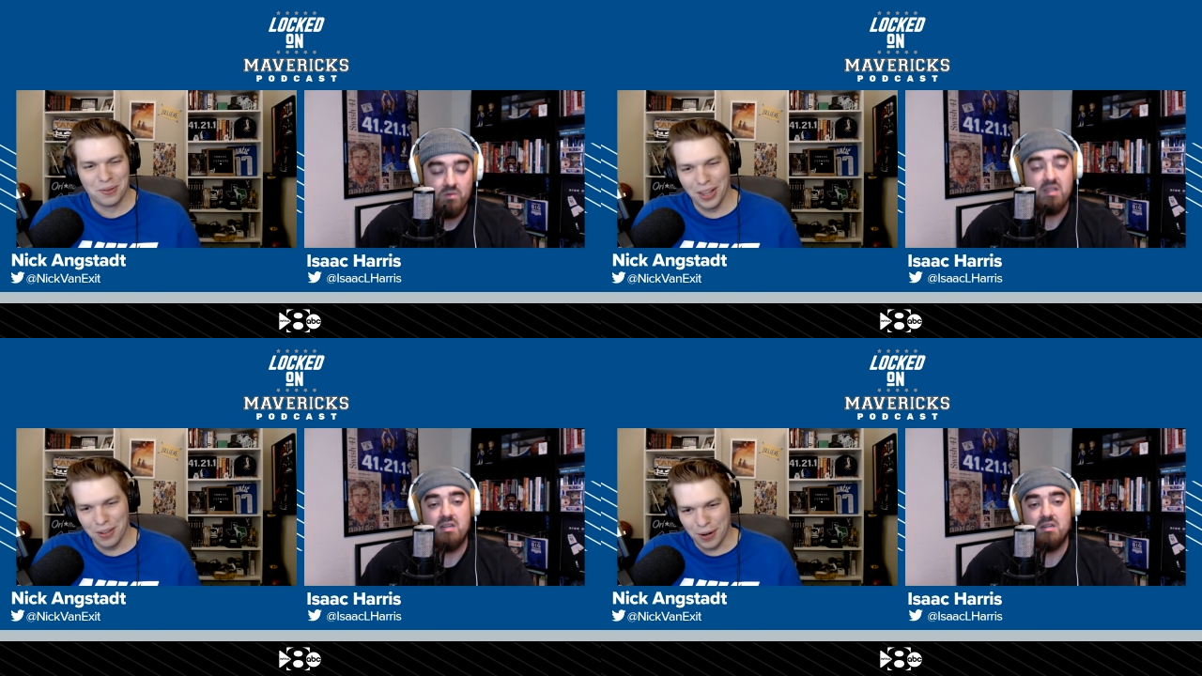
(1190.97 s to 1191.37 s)

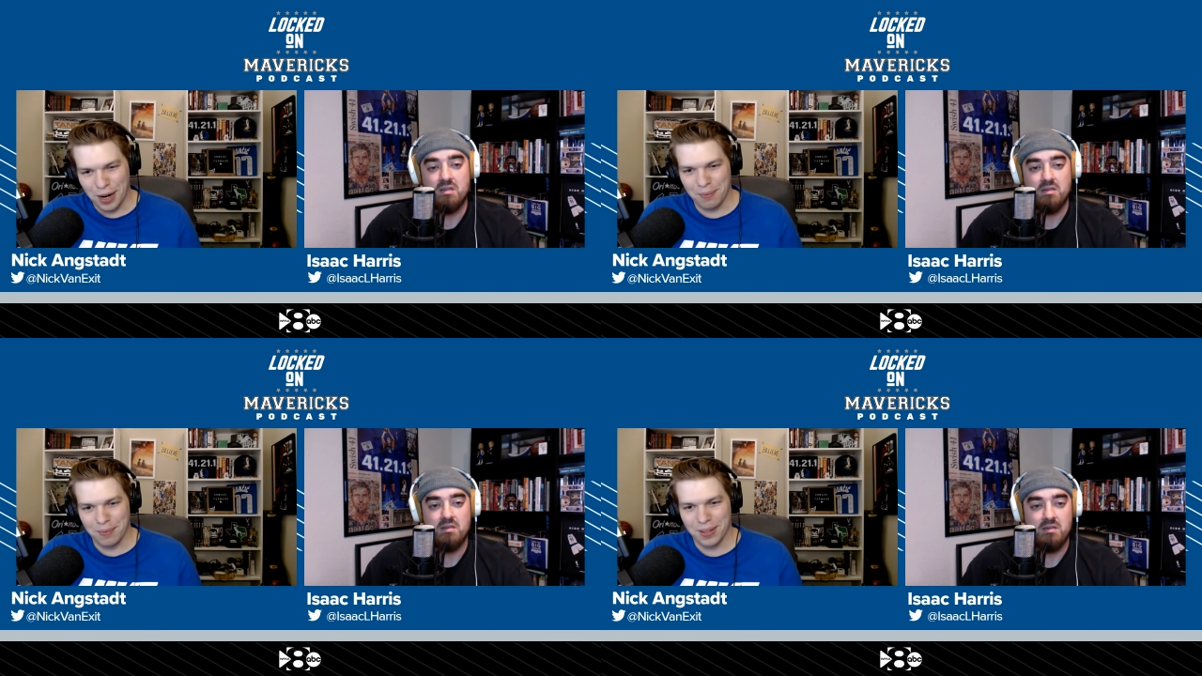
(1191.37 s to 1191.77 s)
Speaker 1: really well,
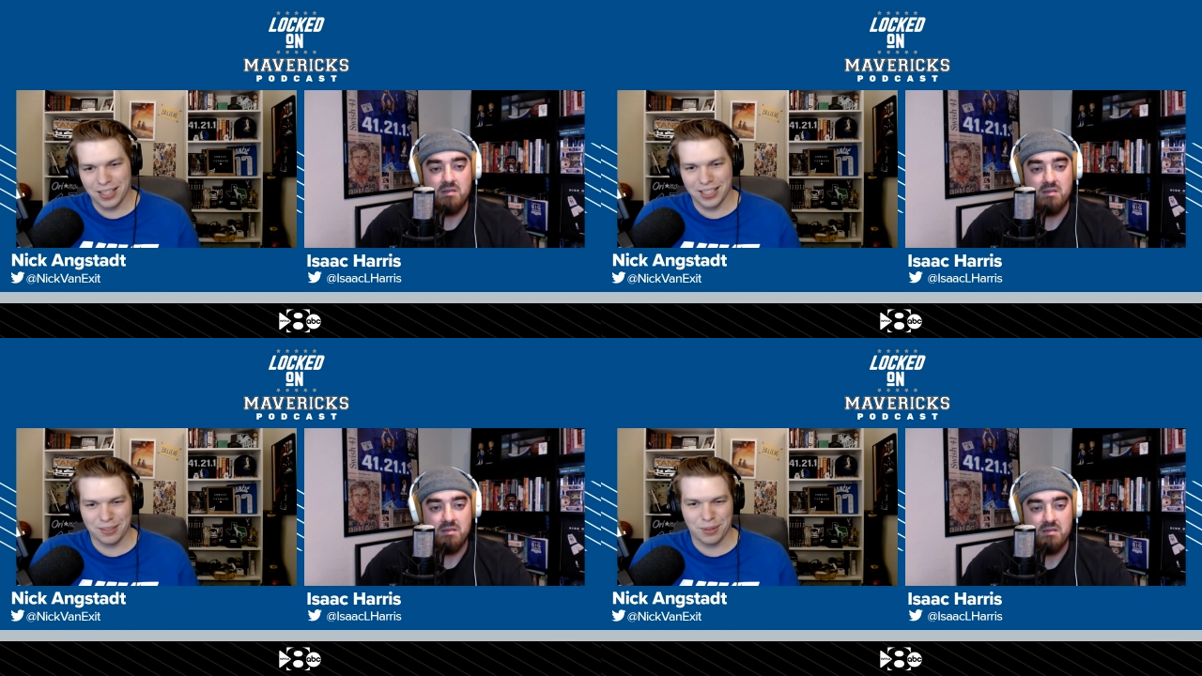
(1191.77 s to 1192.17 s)
funny
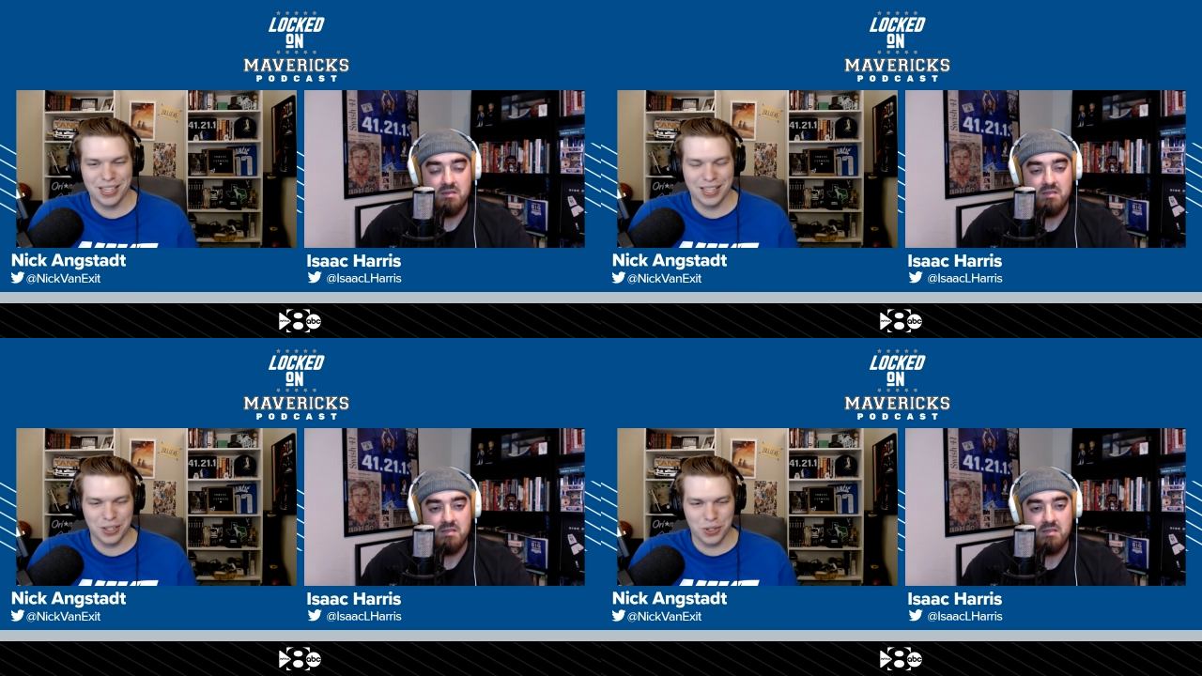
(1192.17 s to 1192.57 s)
because
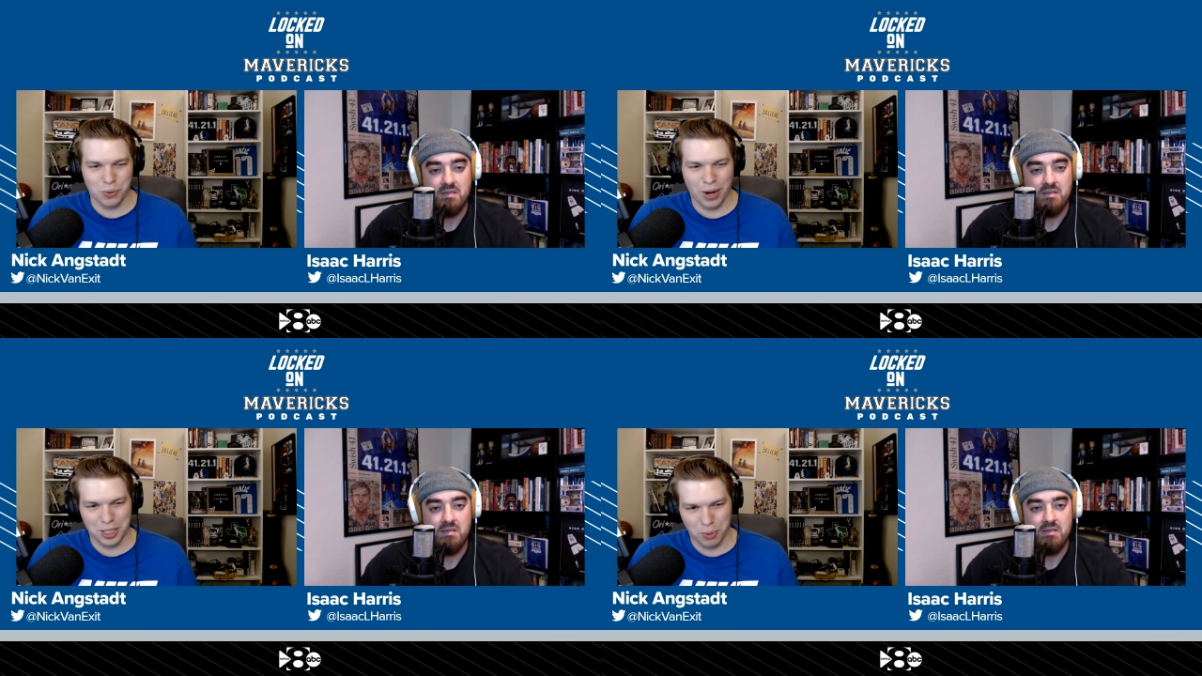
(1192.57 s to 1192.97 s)
they just
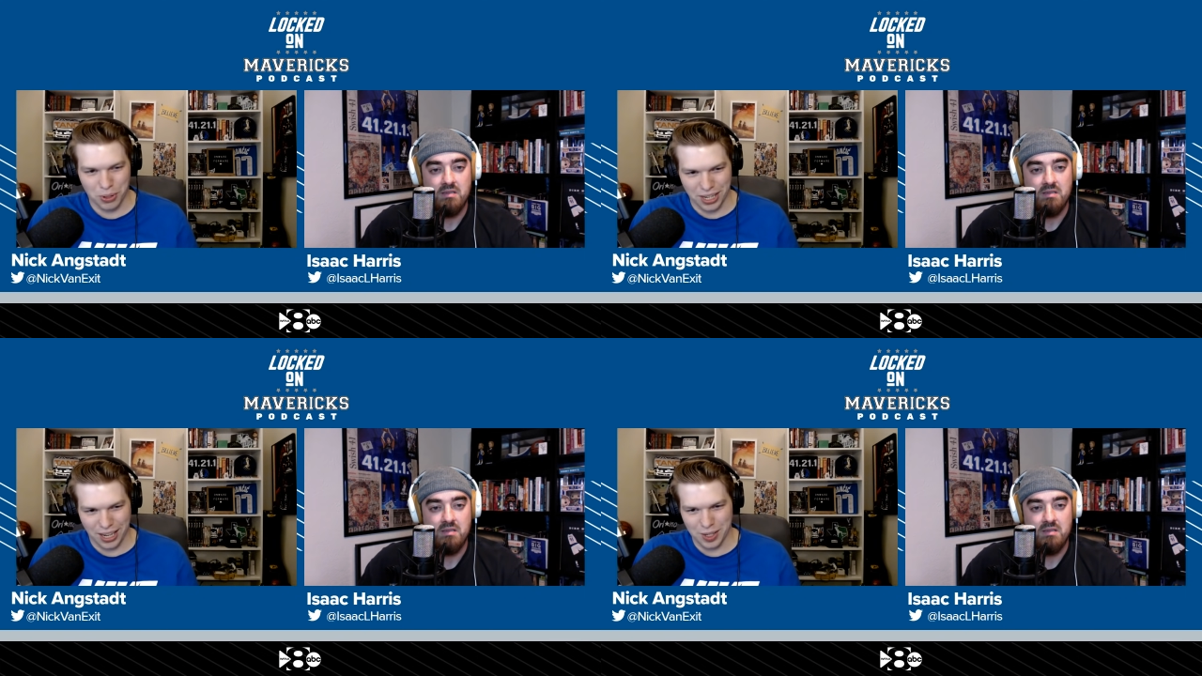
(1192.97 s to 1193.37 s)
watched
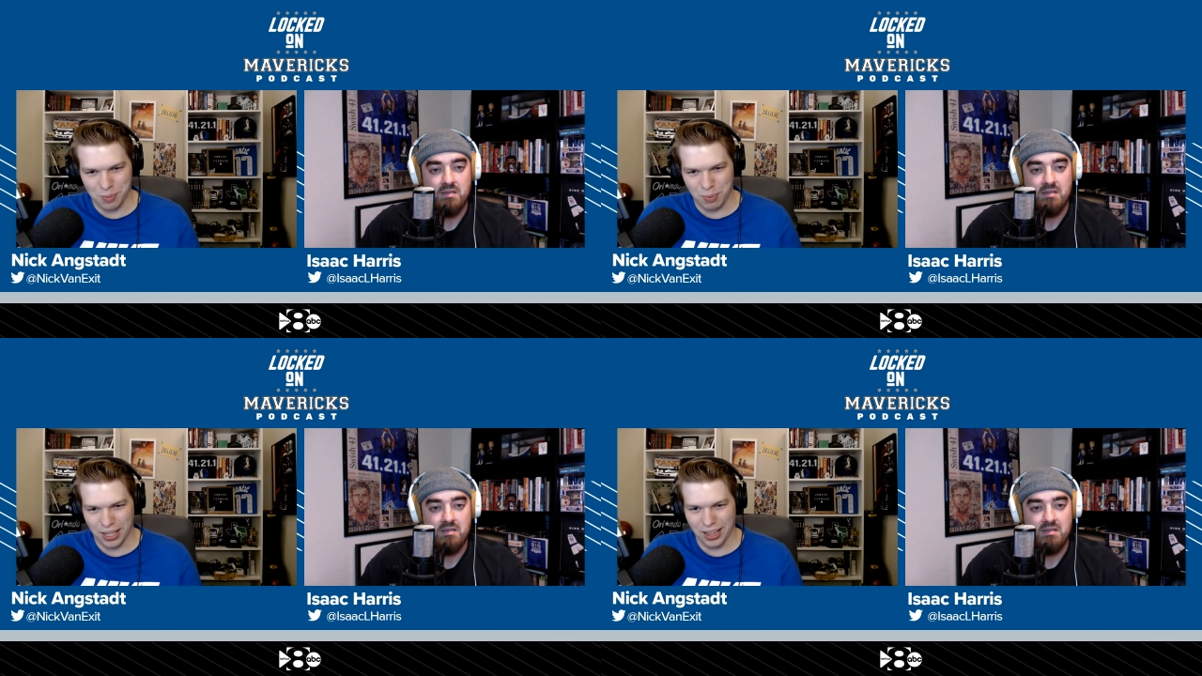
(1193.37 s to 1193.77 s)
Porzingis
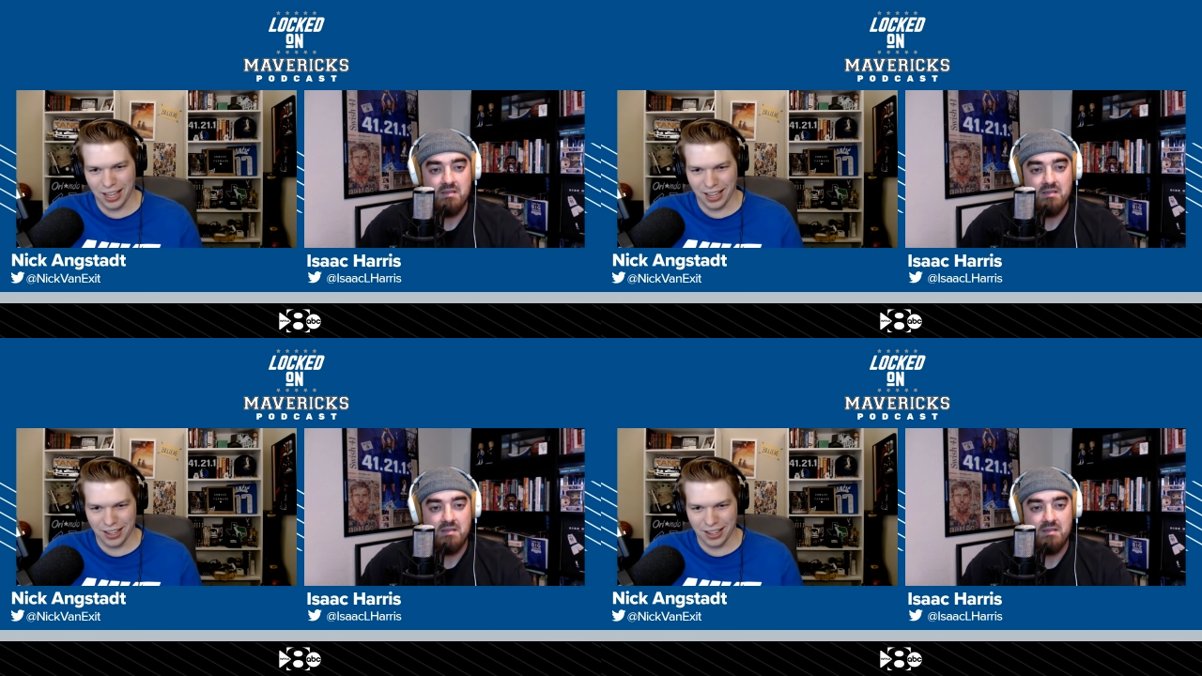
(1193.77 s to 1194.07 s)
be like